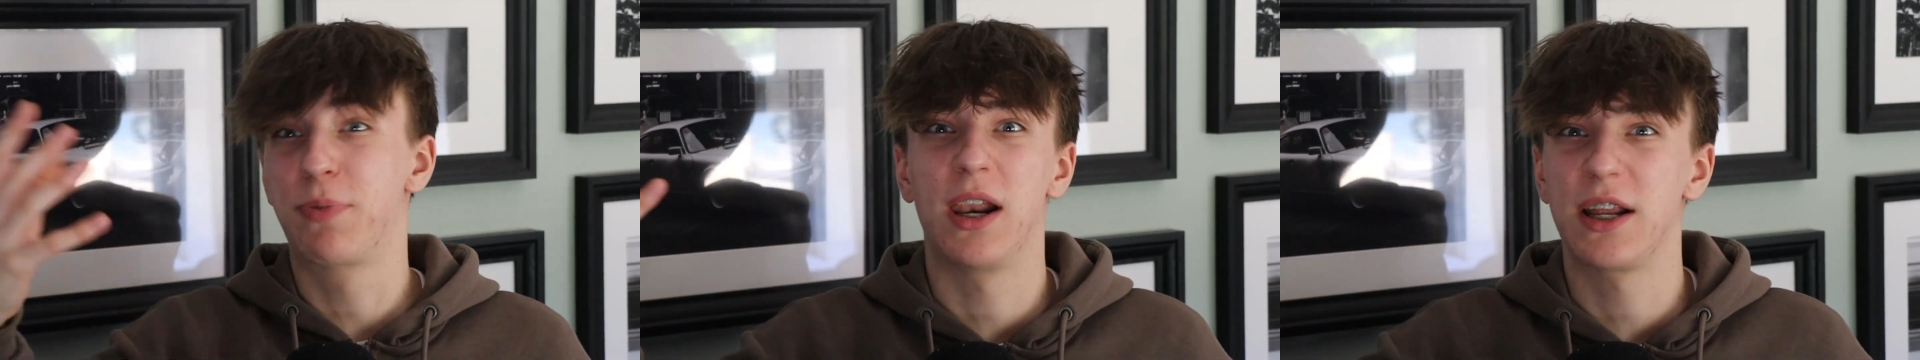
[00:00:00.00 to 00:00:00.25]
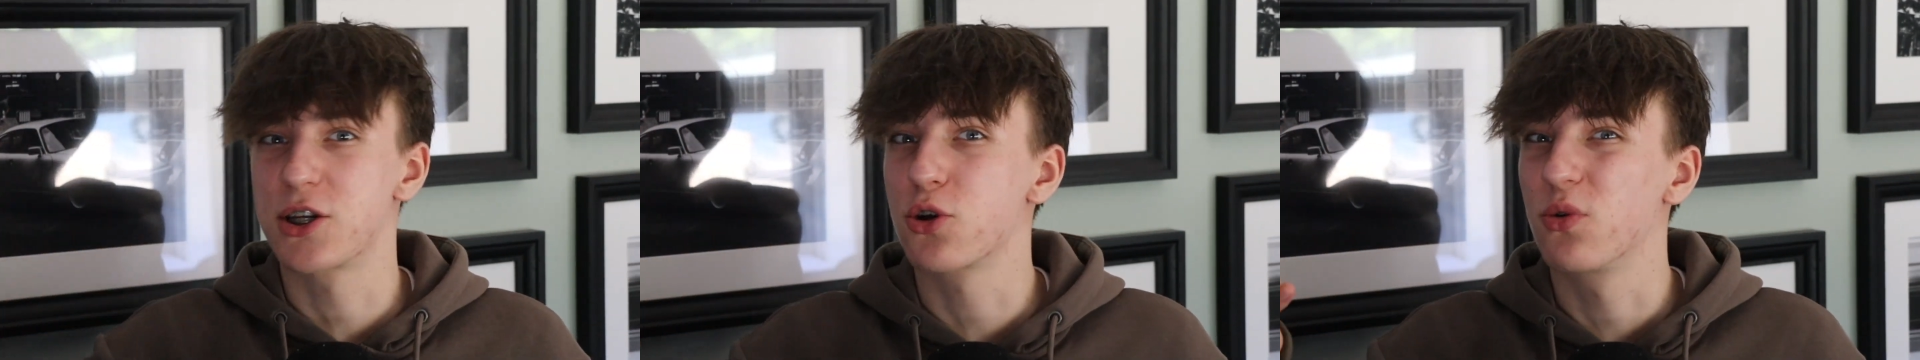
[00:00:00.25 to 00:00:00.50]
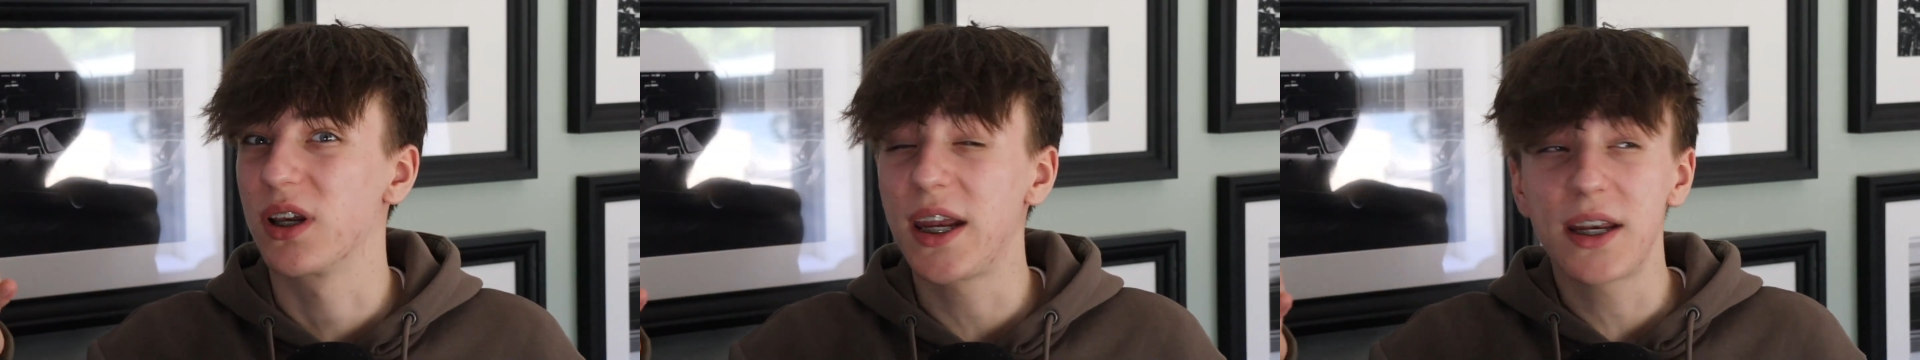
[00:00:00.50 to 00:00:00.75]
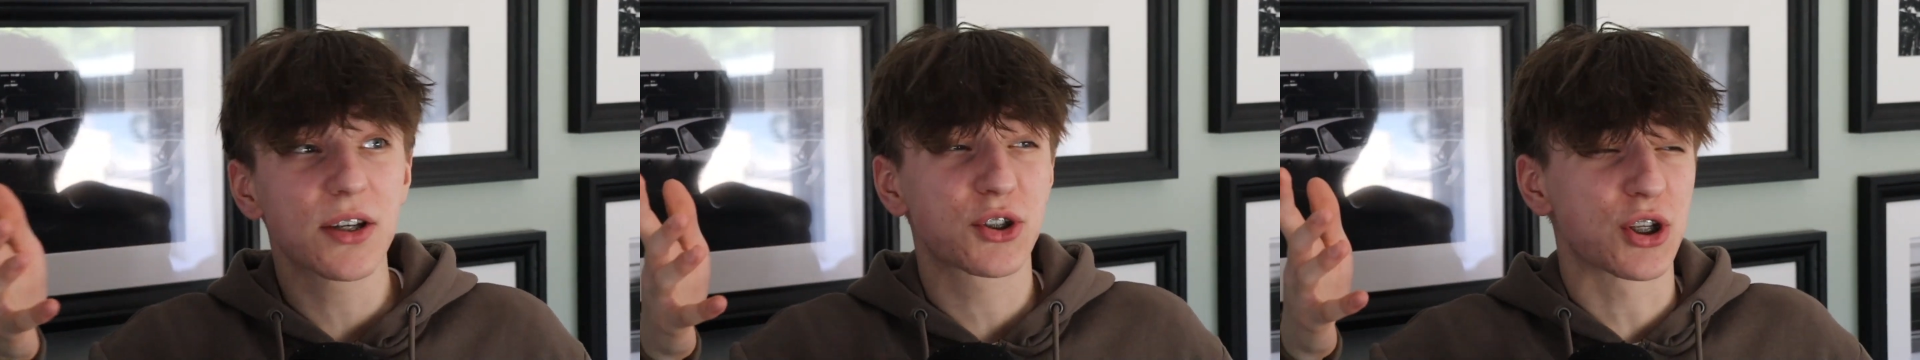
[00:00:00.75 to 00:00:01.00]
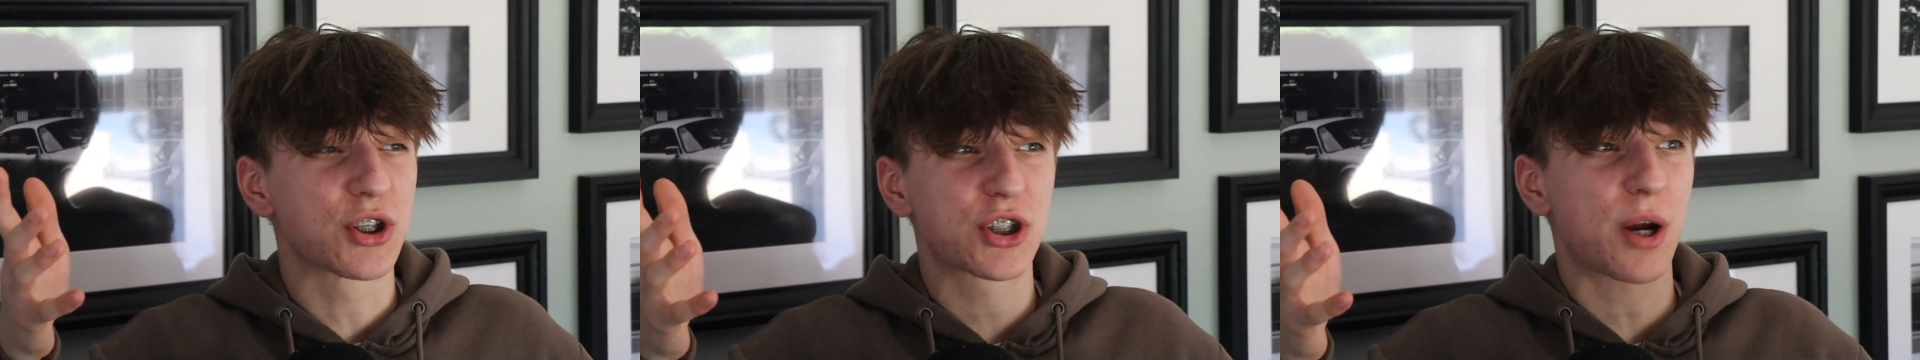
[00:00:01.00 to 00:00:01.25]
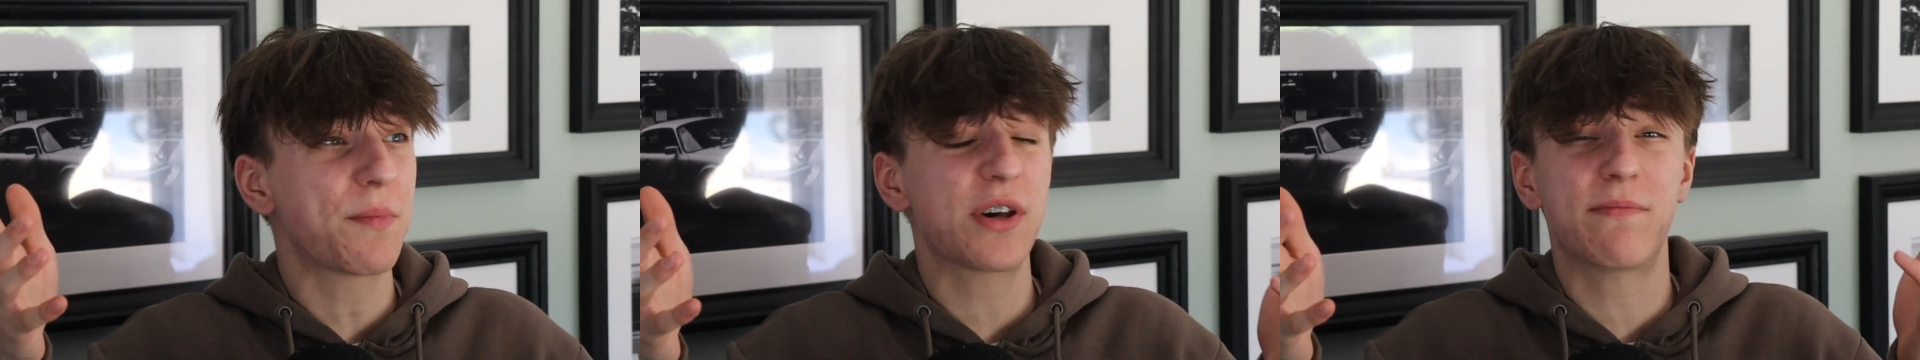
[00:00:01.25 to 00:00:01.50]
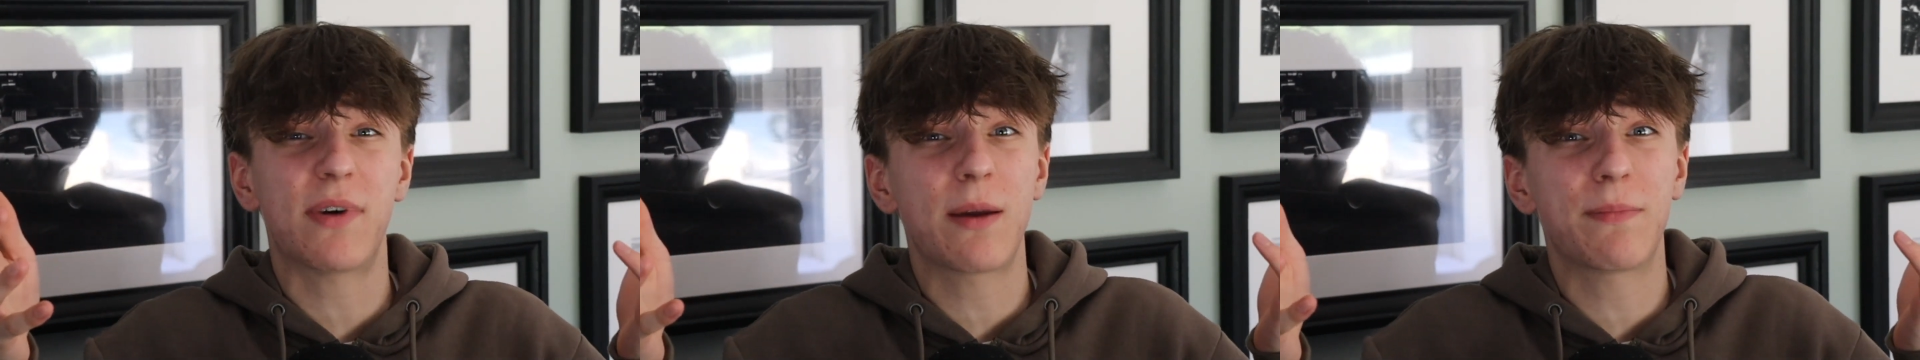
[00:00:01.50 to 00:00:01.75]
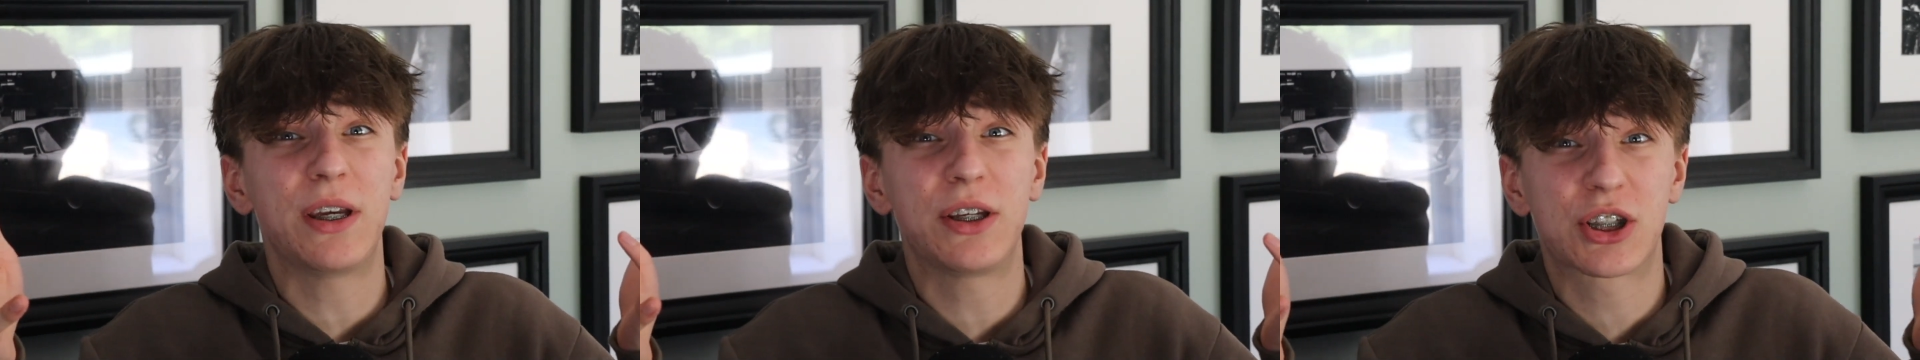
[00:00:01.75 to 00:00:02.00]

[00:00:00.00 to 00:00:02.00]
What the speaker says: political leaders and some that might be